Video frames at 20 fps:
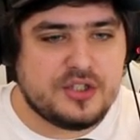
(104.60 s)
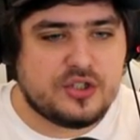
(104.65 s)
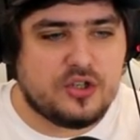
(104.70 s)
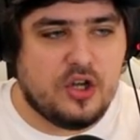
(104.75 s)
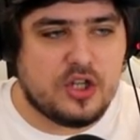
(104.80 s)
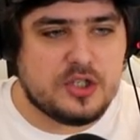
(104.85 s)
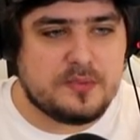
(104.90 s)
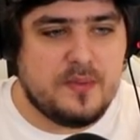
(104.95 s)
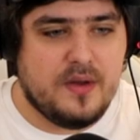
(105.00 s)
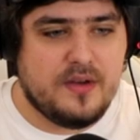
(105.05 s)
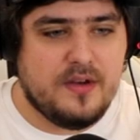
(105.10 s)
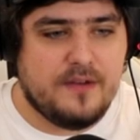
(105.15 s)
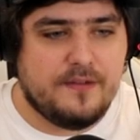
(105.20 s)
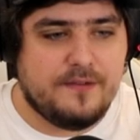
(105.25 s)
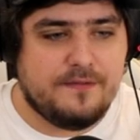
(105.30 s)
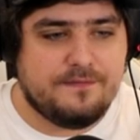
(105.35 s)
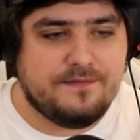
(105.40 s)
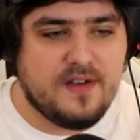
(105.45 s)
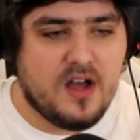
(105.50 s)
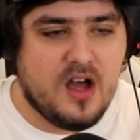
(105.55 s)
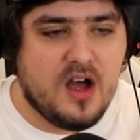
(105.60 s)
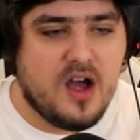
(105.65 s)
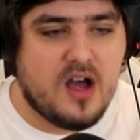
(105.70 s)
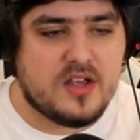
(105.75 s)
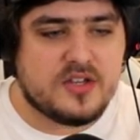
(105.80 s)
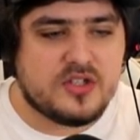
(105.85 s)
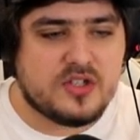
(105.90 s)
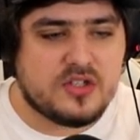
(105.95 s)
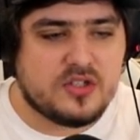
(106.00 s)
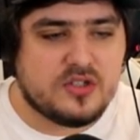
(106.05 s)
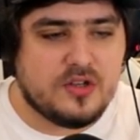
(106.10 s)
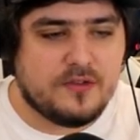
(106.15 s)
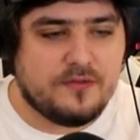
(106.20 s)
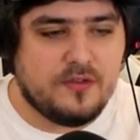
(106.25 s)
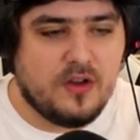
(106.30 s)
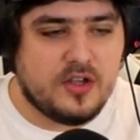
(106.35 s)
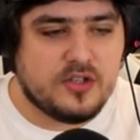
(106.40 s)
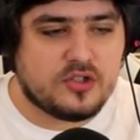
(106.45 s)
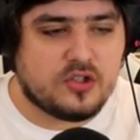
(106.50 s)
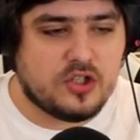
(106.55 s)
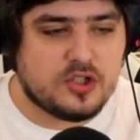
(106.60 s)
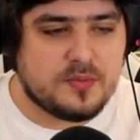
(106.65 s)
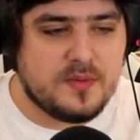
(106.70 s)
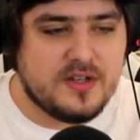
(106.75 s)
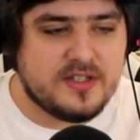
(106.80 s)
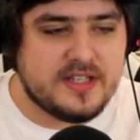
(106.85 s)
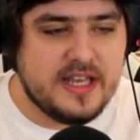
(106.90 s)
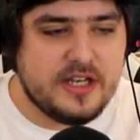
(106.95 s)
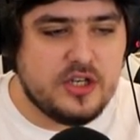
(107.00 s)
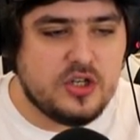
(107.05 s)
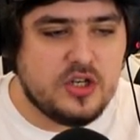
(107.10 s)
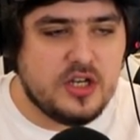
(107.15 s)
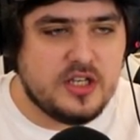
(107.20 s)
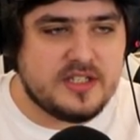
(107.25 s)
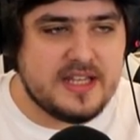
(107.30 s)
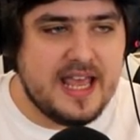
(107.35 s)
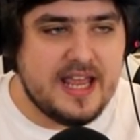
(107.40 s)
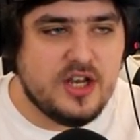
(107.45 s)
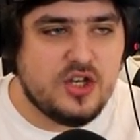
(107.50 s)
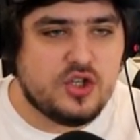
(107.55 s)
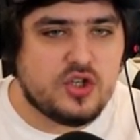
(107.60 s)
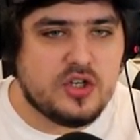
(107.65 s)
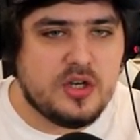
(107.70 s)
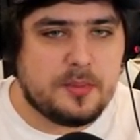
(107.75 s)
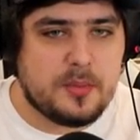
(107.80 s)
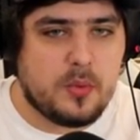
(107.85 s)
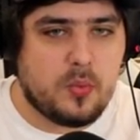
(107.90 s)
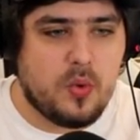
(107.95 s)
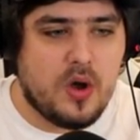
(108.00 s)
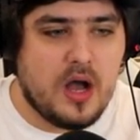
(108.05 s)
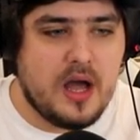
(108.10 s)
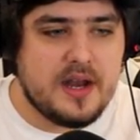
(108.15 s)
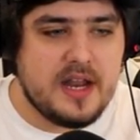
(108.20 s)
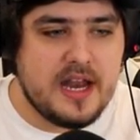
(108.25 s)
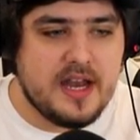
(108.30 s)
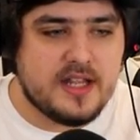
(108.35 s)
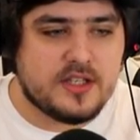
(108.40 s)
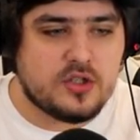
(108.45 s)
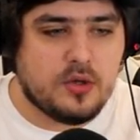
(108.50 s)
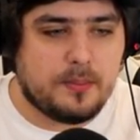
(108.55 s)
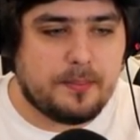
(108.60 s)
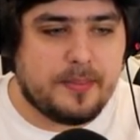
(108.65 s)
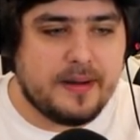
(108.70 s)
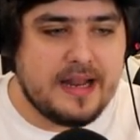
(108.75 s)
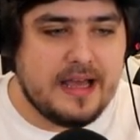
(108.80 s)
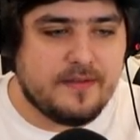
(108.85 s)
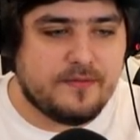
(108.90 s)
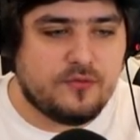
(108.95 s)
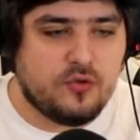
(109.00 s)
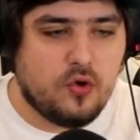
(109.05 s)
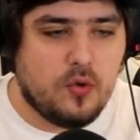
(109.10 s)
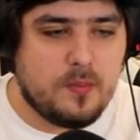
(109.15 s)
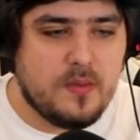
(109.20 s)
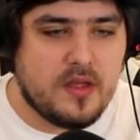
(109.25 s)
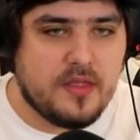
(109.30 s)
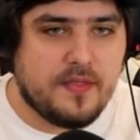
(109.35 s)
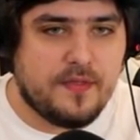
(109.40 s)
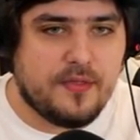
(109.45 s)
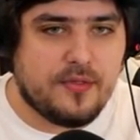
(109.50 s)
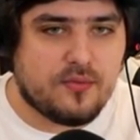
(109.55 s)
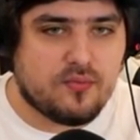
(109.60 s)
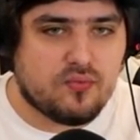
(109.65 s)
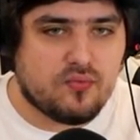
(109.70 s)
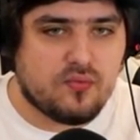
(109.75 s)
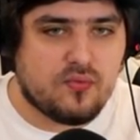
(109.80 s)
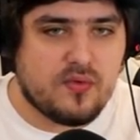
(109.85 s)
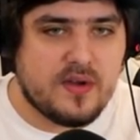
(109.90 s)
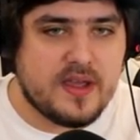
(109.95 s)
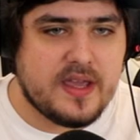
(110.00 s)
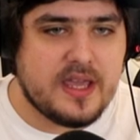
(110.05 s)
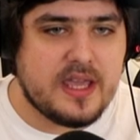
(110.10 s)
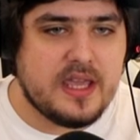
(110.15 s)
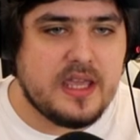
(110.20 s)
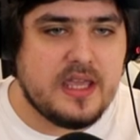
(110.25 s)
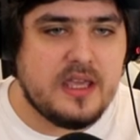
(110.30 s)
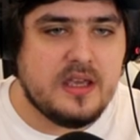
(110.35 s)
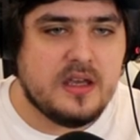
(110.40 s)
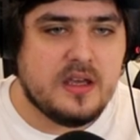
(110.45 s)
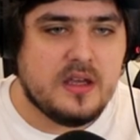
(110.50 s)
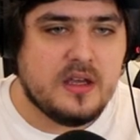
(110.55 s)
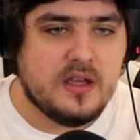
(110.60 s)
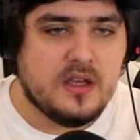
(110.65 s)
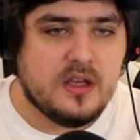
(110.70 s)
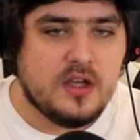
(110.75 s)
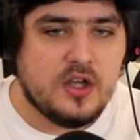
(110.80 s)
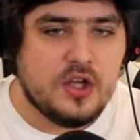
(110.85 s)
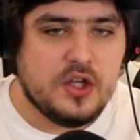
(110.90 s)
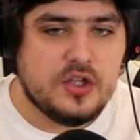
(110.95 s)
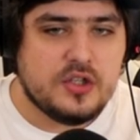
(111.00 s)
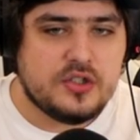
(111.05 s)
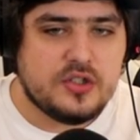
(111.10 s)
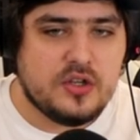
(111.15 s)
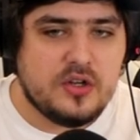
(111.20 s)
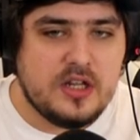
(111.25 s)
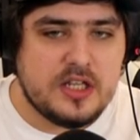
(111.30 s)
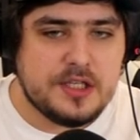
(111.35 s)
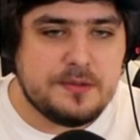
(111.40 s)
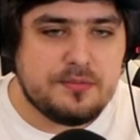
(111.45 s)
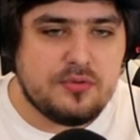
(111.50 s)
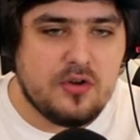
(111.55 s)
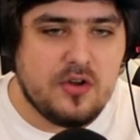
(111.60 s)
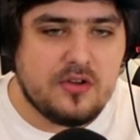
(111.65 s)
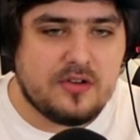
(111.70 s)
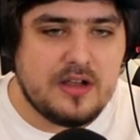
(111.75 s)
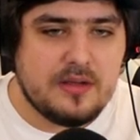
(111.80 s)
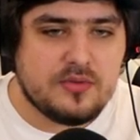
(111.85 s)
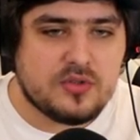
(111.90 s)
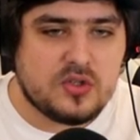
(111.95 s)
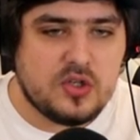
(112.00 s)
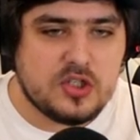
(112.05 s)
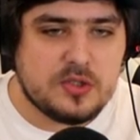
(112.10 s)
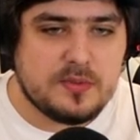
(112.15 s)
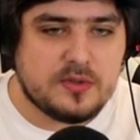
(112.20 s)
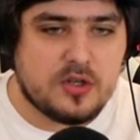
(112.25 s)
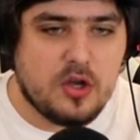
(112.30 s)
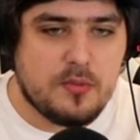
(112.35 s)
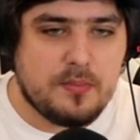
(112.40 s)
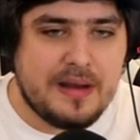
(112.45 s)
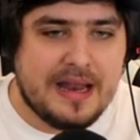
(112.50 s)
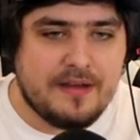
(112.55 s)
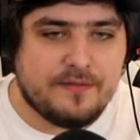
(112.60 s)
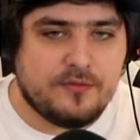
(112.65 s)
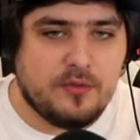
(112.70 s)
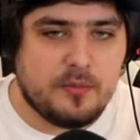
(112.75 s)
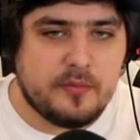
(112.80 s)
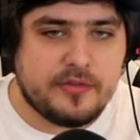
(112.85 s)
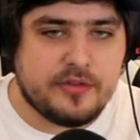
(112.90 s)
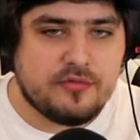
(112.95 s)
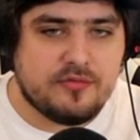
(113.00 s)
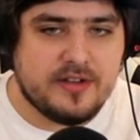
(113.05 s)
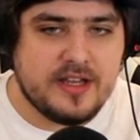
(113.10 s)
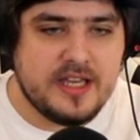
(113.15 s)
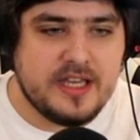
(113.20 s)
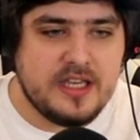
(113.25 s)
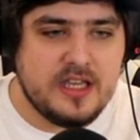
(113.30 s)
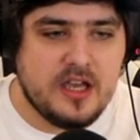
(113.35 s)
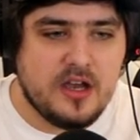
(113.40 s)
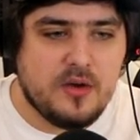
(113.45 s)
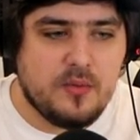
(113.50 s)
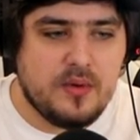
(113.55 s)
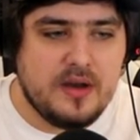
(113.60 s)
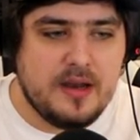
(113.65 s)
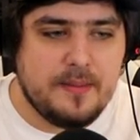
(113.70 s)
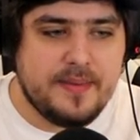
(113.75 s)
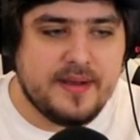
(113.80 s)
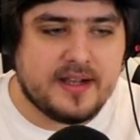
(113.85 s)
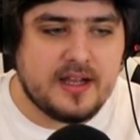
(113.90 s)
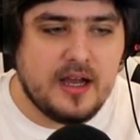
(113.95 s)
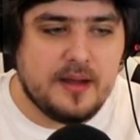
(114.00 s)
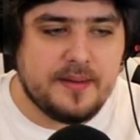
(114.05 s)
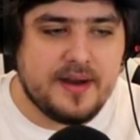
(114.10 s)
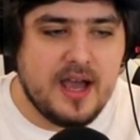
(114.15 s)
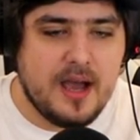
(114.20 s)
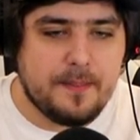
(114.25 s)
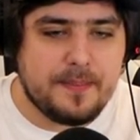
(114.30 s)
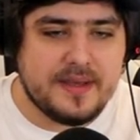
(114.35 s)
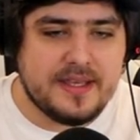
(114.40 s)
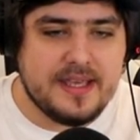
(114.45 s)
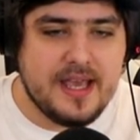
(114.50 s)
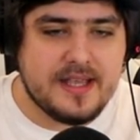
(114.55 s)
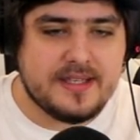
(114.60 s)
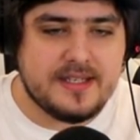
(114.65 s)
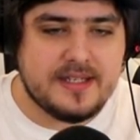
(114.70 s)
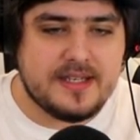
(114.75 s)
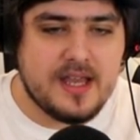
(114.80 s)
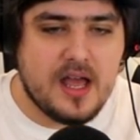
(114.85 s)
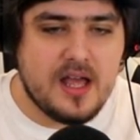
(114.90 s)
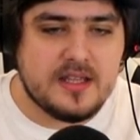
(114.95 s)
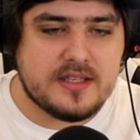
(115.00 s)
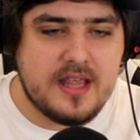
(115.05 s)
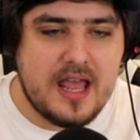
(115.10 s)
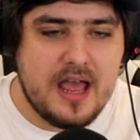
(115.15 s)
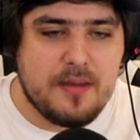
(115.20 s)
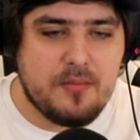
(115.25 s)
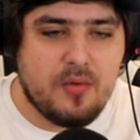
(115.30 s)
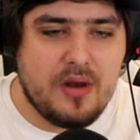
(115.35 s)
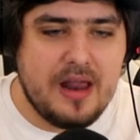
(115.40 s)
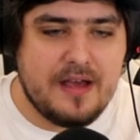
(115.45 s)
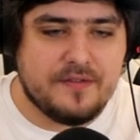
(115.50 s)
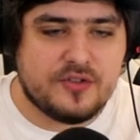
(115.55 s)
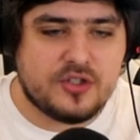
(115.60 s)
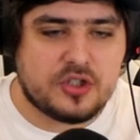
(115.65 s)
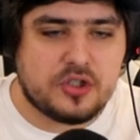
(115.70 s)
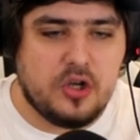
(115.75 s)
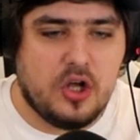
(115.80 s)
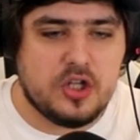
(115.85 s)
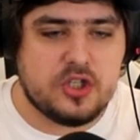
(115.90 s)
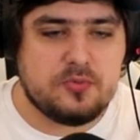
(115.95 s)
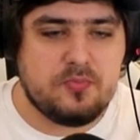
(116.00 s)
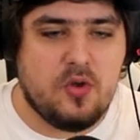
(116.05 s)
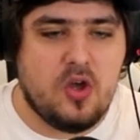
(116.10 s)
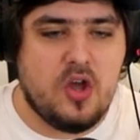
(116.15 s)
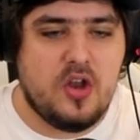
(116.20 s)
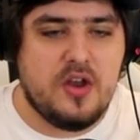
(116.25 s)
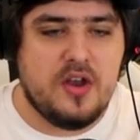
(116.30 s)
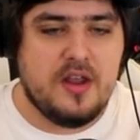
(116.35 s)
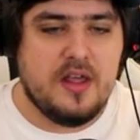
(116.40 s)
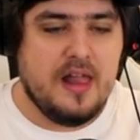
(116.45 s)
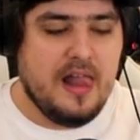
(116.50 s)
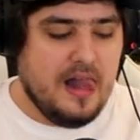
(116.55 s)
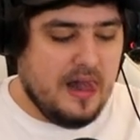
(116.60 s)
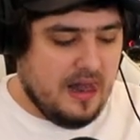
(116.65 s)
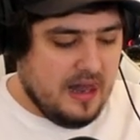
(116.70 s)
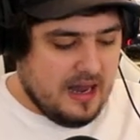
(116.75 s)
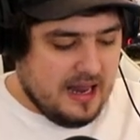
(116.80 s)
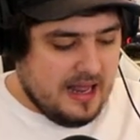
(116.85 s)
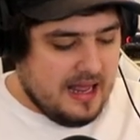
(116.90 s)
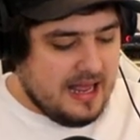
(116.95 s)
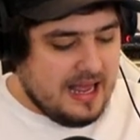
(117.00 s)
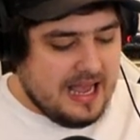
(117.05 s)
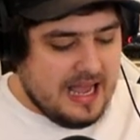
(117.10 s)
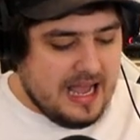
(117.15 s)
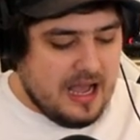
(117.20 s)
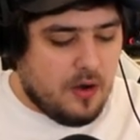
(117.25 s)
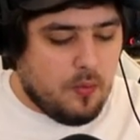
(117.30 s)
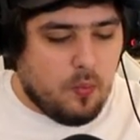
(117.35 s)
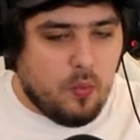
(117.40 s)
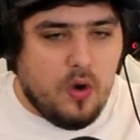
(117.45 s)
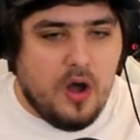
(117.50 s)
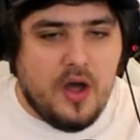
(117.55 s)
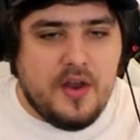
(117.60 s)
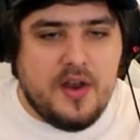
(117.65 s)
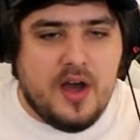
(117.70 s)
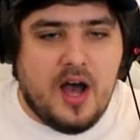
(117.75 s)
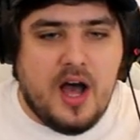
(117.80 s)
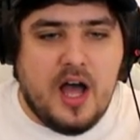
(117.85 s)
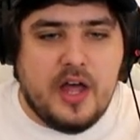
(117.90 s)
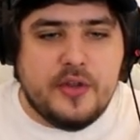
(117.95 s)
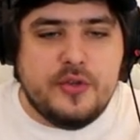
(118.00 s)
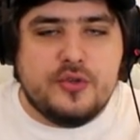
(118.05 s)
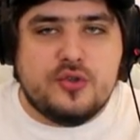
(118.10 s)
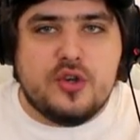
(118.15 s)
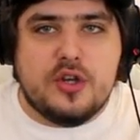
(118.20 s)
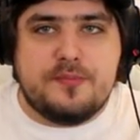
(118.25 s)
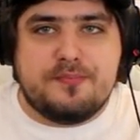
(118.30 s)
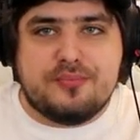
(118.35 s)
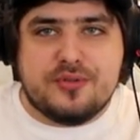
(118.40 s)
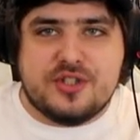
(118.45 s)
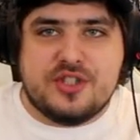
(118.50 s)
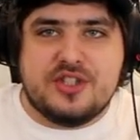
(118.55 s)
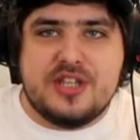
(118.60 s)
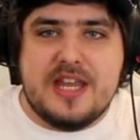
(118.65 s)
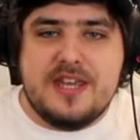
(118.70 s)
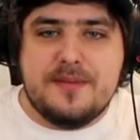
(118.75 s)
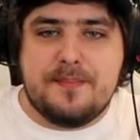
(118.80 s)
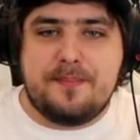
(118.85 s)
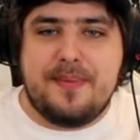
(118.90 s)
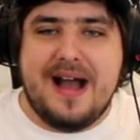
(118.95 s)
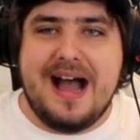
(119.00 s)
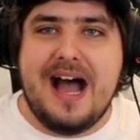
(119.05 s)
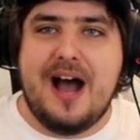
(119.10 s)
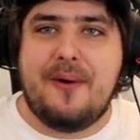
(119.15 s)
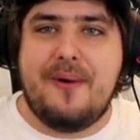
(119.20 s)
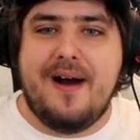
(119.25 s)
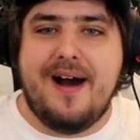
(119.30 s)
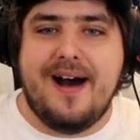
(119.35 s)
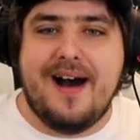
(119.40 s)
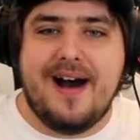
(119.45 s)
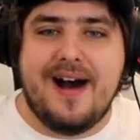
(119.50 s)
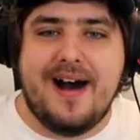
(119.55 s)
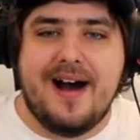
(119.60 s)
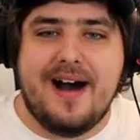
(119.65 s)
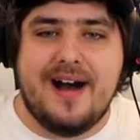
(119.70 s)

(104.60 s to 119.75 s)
Scotsman first. So Flying Scotsman is, en is engine number one and it's on platform three. So let's program Scotsman to go platform three. Will it pick it up? Yes, it does. And we'll have Scotsman at one hundred percent power.